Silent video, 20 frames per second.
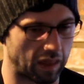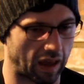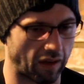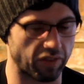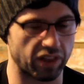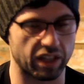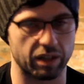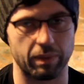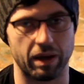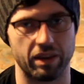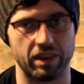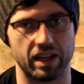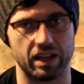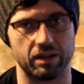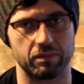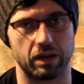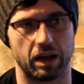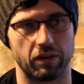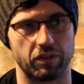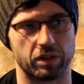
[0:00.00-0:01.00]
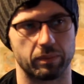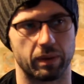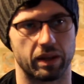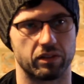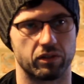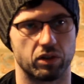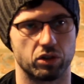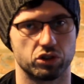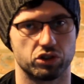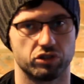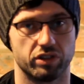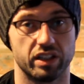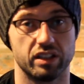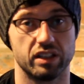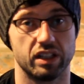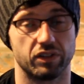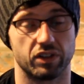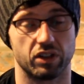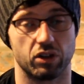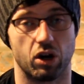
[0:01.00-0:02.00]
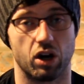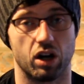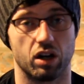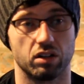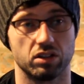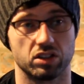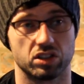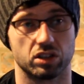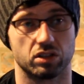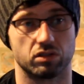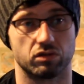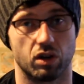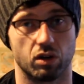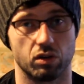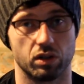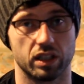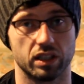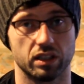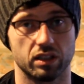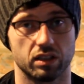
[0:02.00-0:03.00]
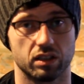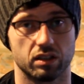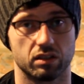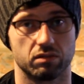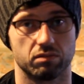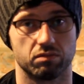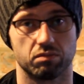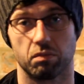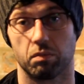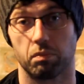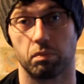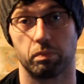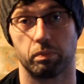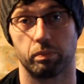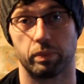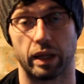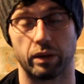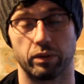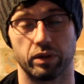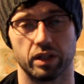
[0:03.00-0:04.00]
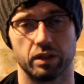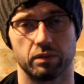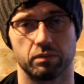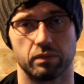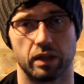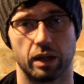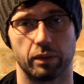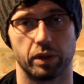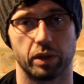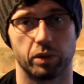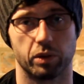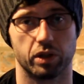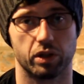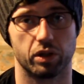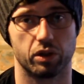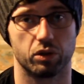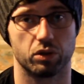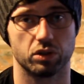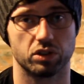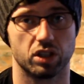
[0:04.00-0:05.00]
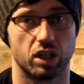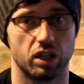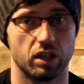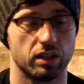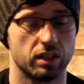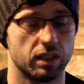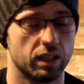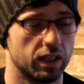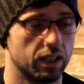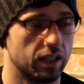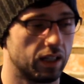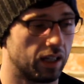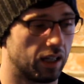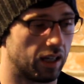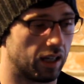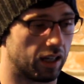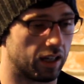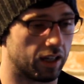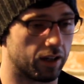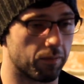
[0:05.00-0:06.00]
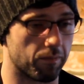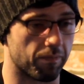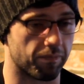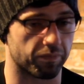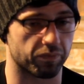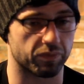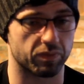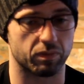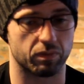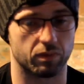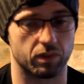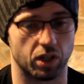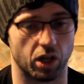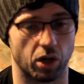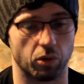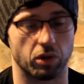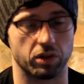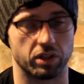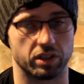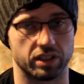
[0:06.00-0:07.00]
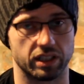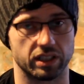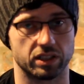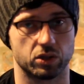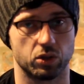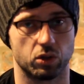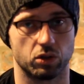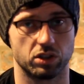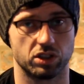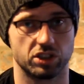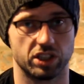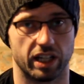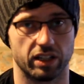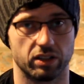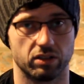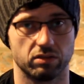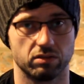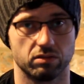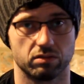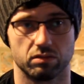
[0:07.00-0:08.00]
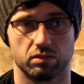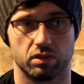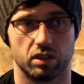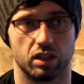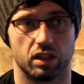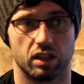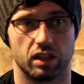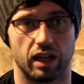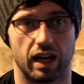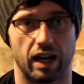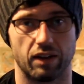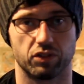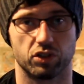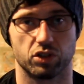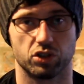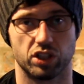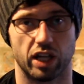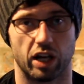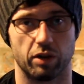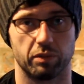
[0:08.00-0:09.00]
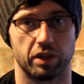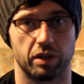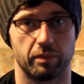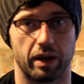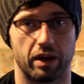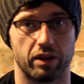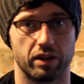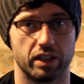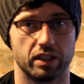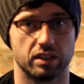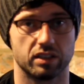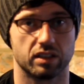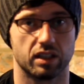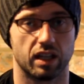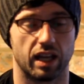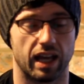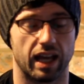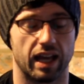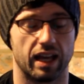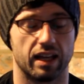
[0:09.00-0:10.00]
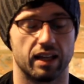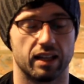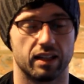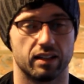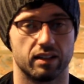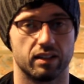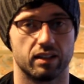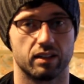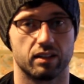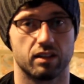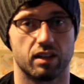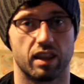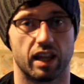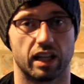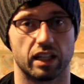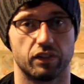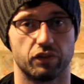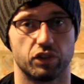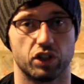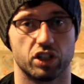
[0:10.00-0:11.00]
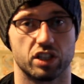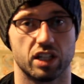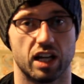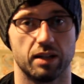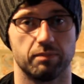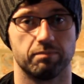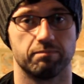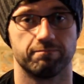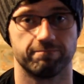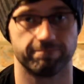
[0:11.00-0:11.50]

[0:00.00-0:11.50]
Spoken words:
a think about that. Have a think about the roles you're in. If you are still rolling, play with it. Let me know what your thoughts are. Go on the Discord channel. Have a good chat with me about this. And thank you for your time.